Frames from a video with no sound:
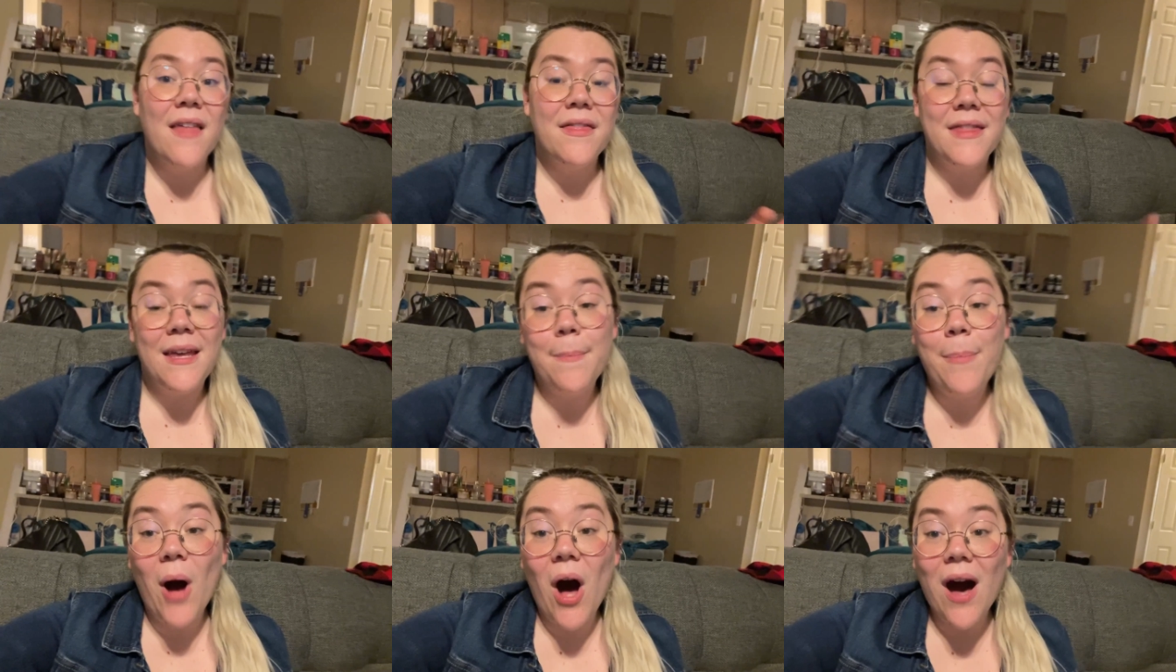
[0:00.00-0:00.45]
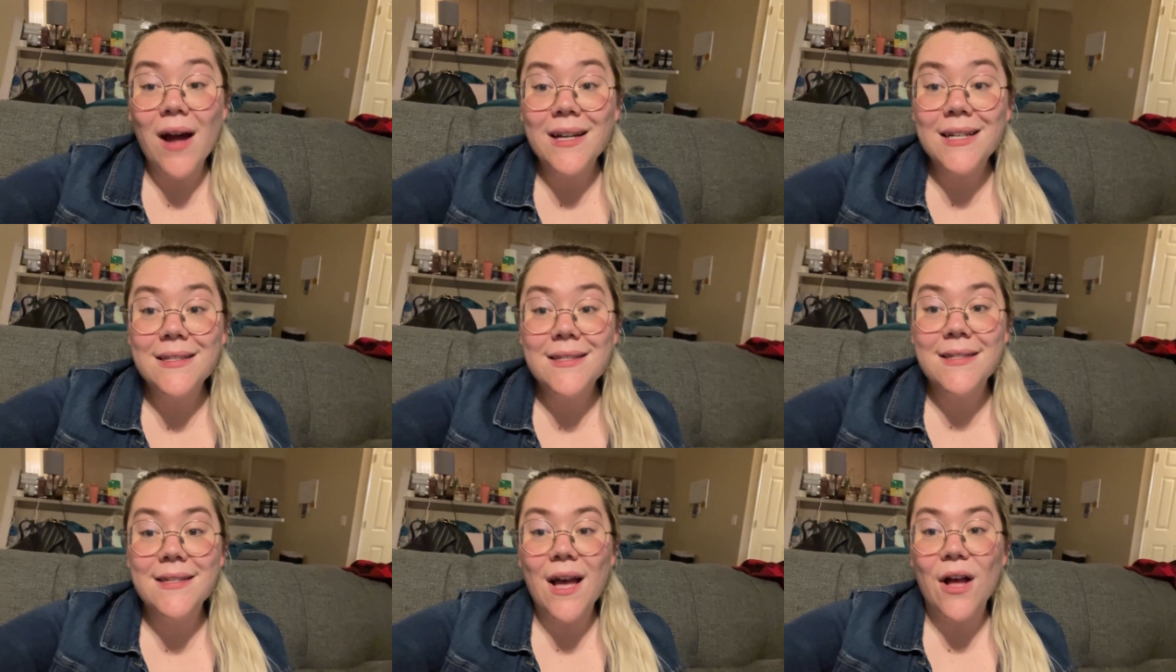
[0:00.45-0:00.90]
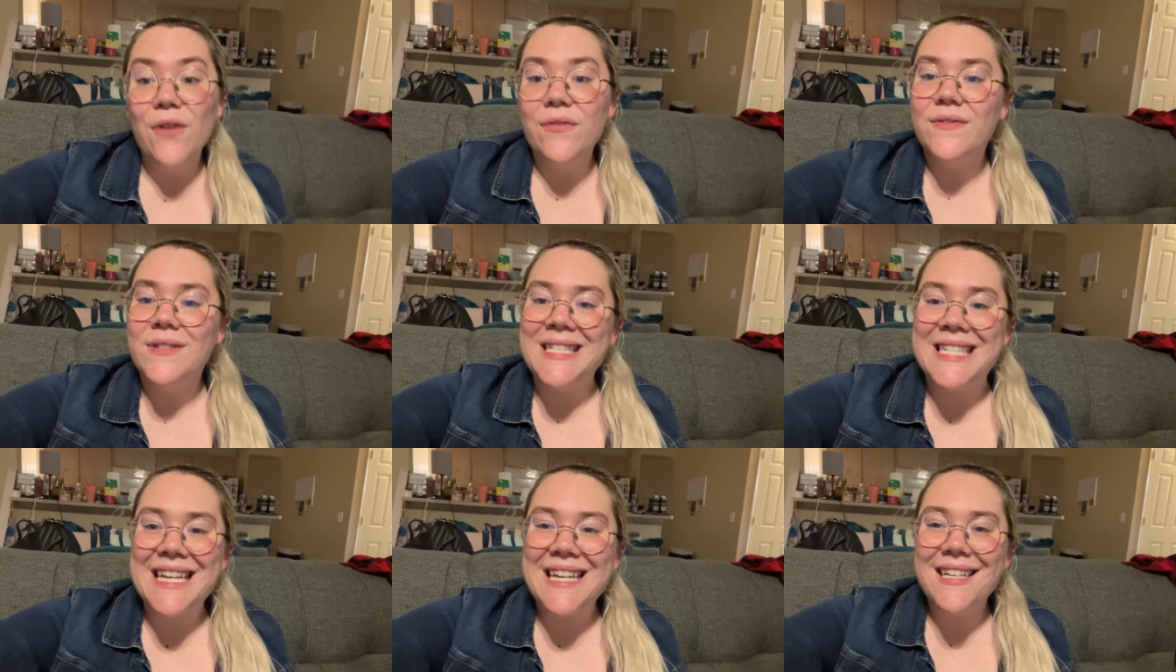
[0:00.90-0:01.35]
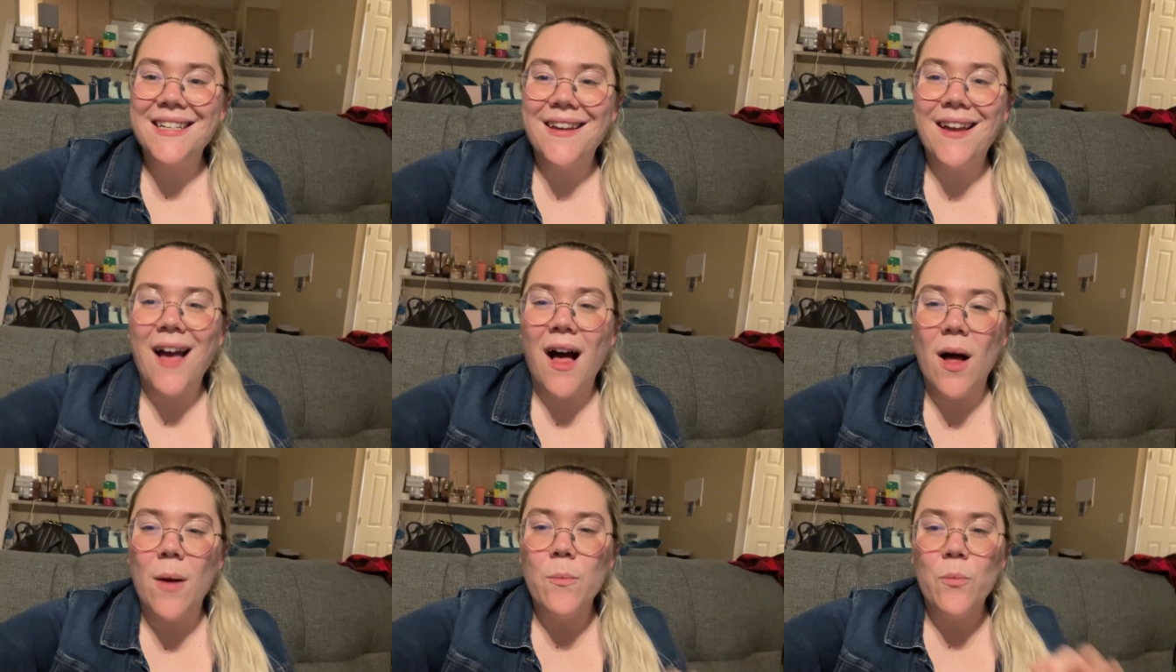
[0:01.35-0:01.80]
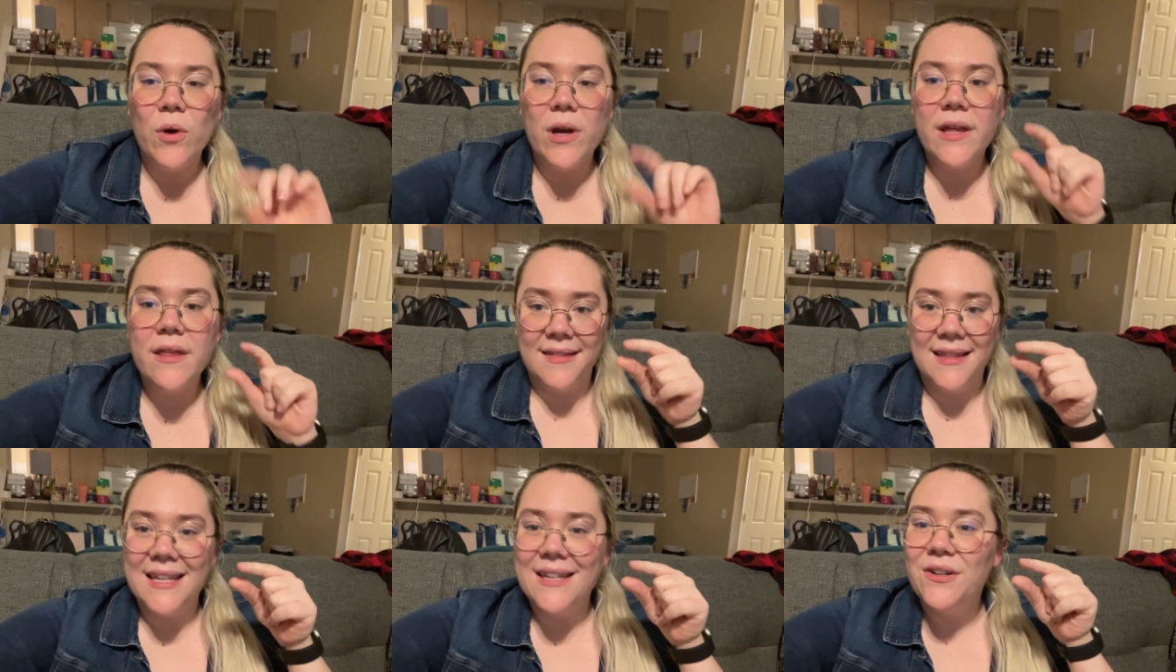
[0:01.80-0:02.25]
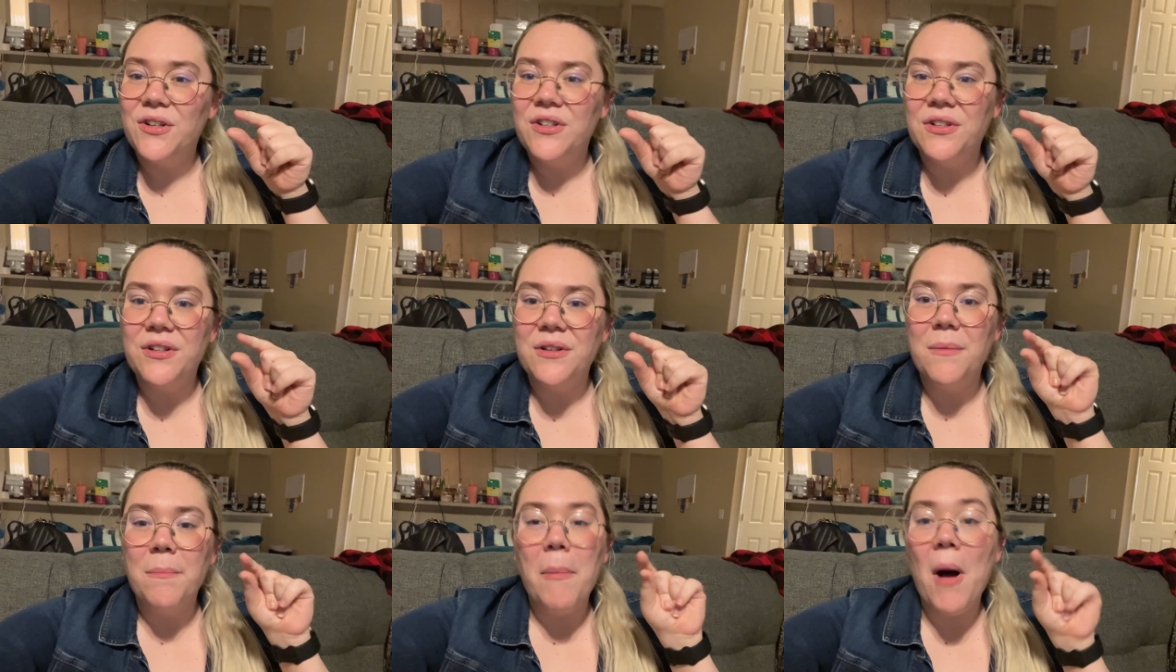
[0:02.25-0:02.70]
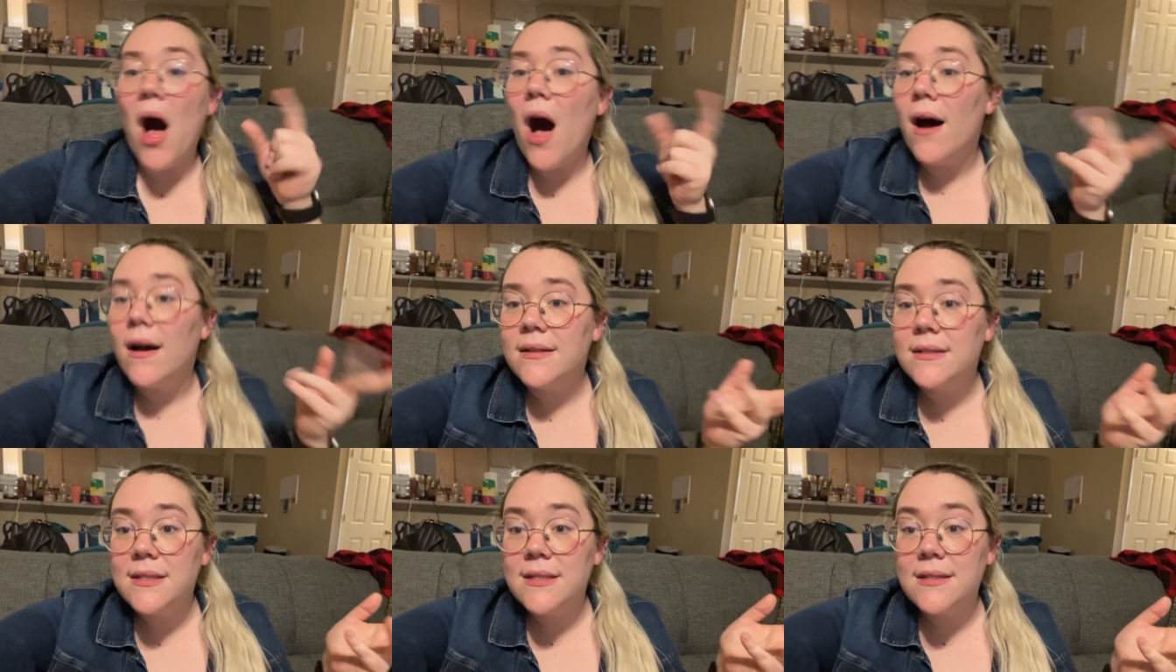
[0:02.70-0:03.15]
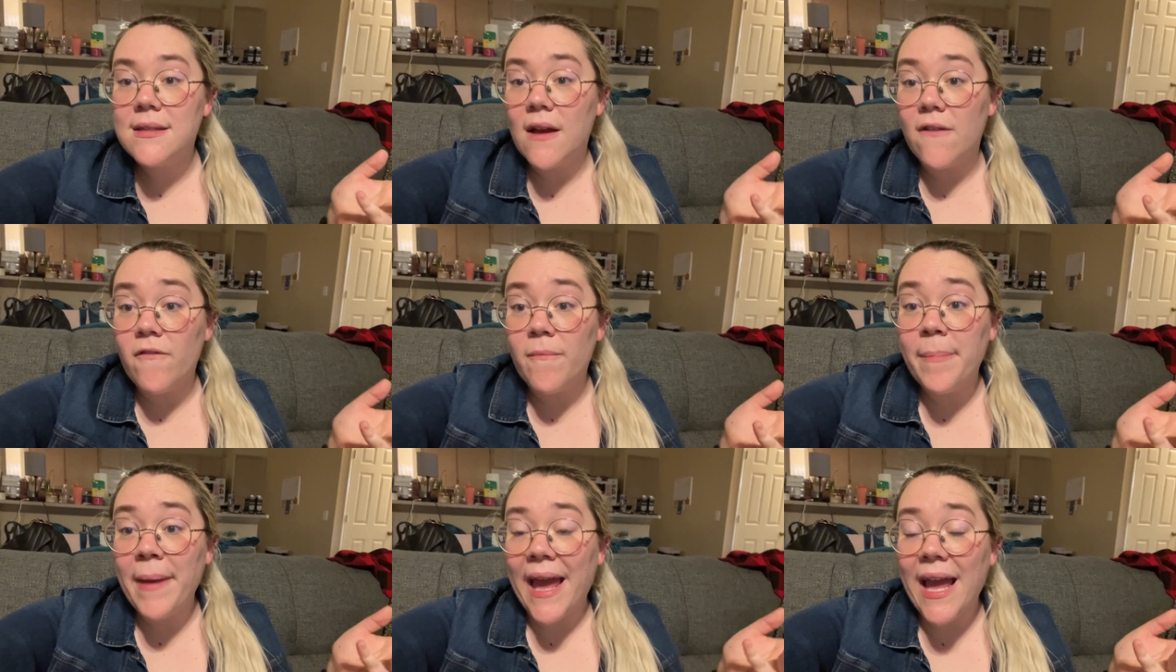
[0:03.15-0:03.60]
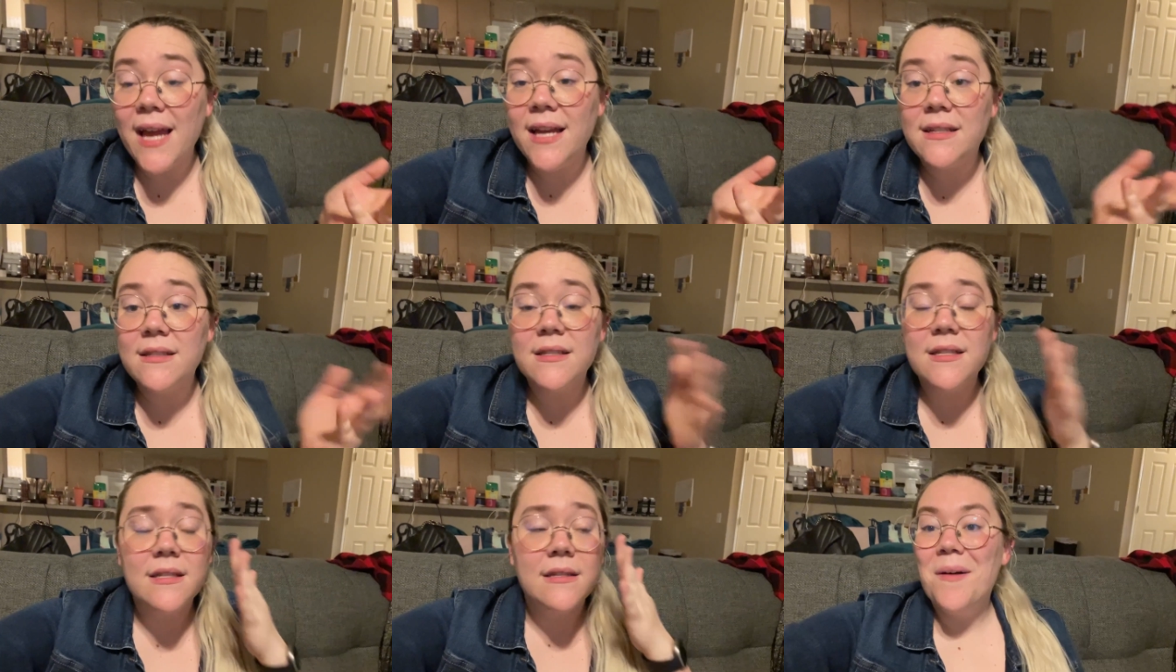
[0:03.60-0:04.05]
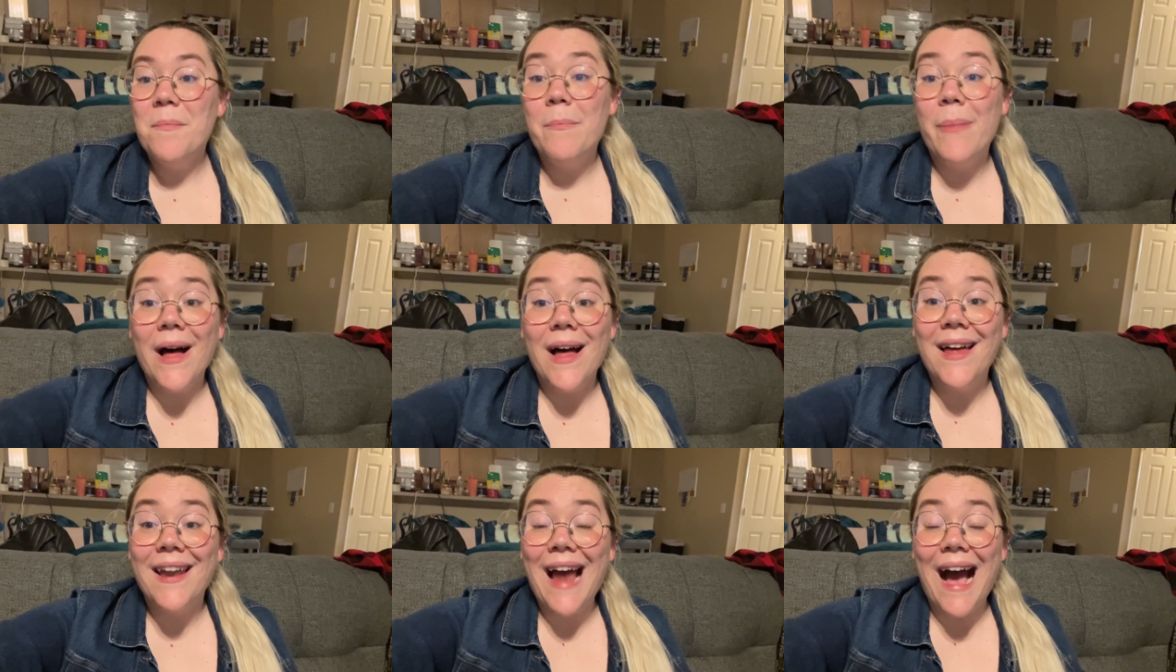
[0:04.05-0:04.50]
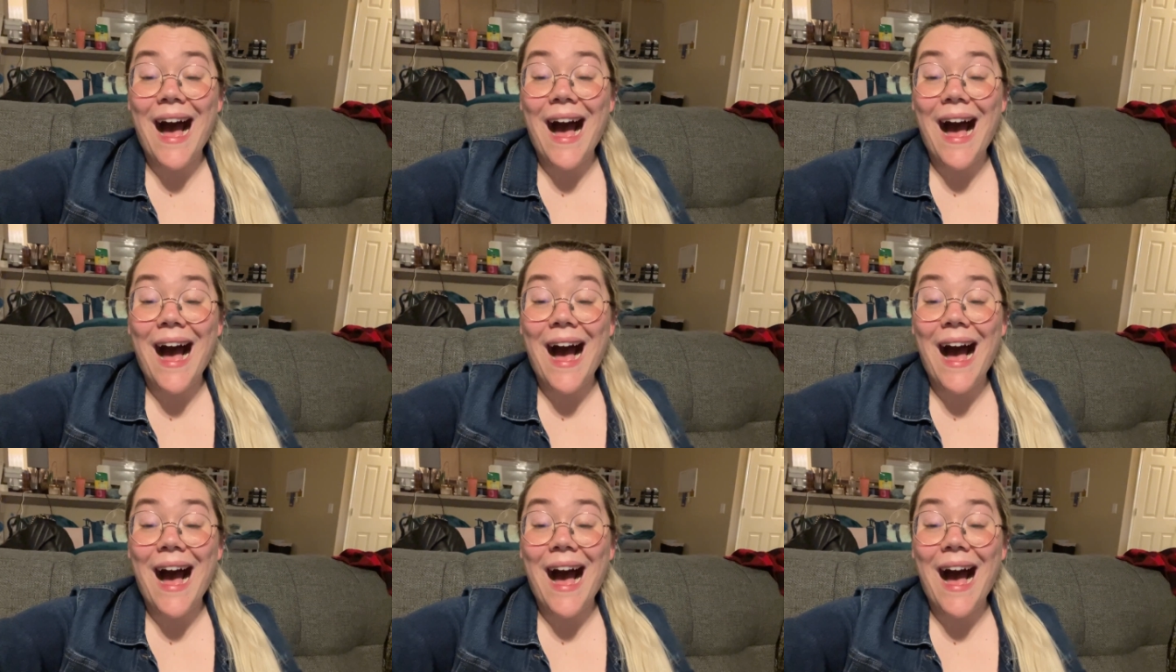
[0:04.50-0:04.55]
The pot itself did come with little pots of paint, but